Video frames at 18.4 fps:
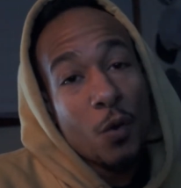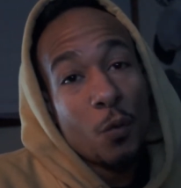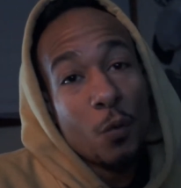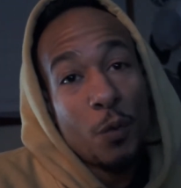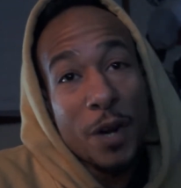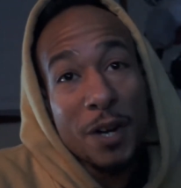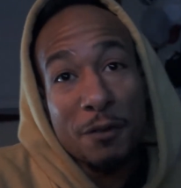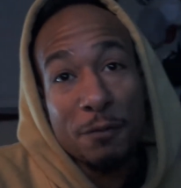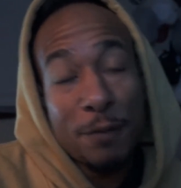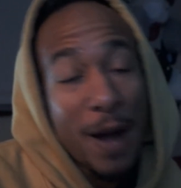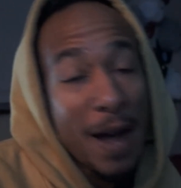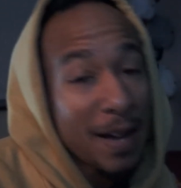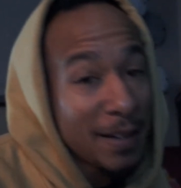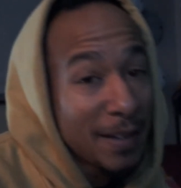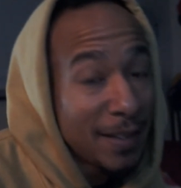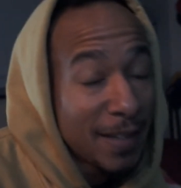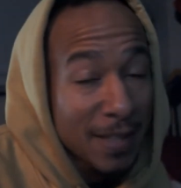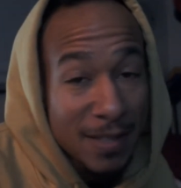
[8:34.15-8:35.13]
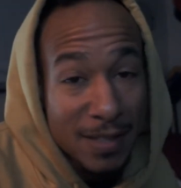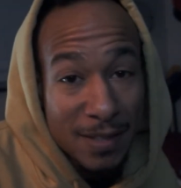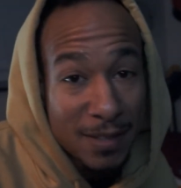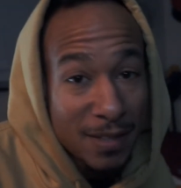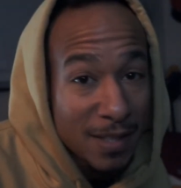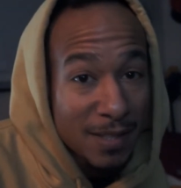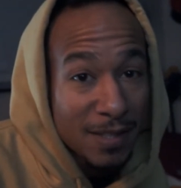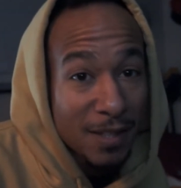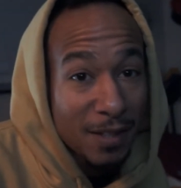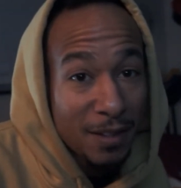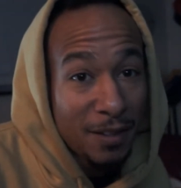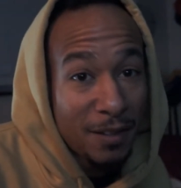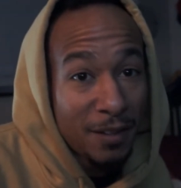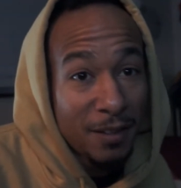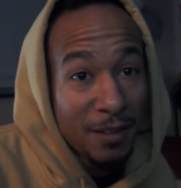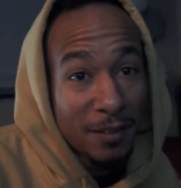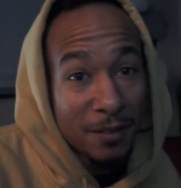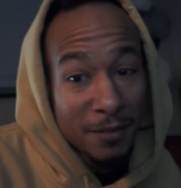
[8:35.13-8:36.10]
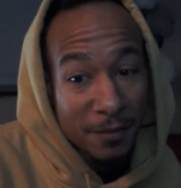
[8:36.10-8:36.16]
Rick finally
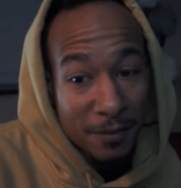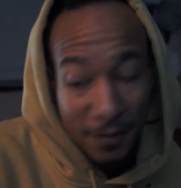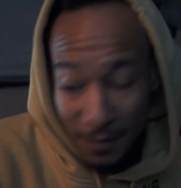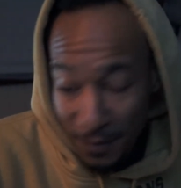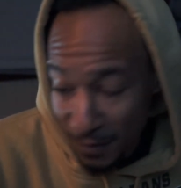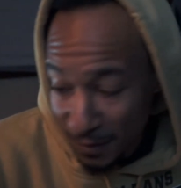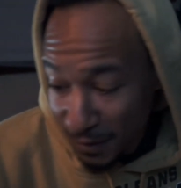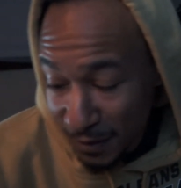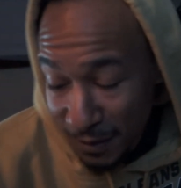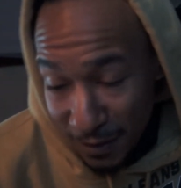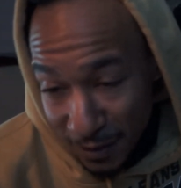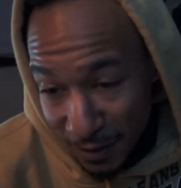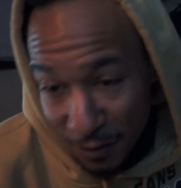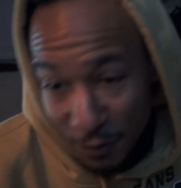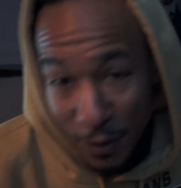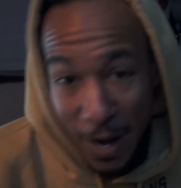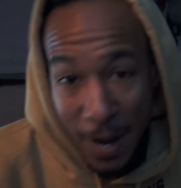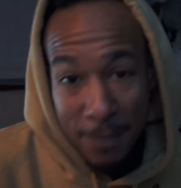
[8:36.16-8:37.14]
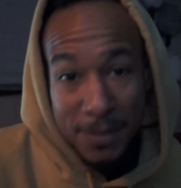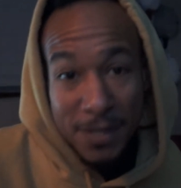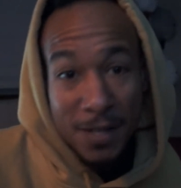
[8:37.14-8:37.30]
he grabs